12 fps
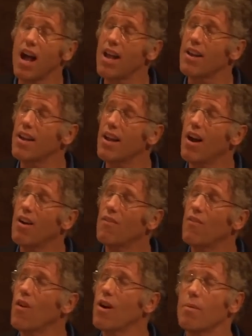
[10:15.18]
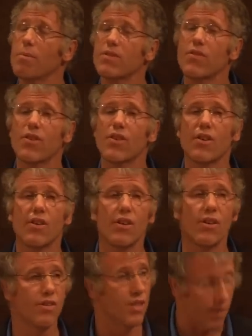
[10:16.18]
not our forums
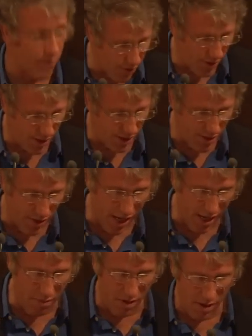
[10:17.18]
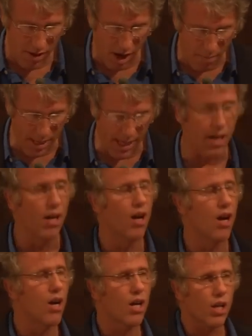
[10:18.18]
for differences, and coming
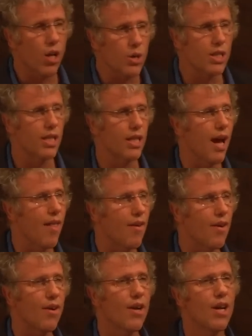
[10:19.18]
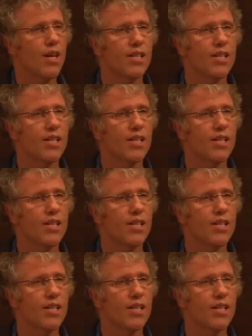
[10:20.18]
close together,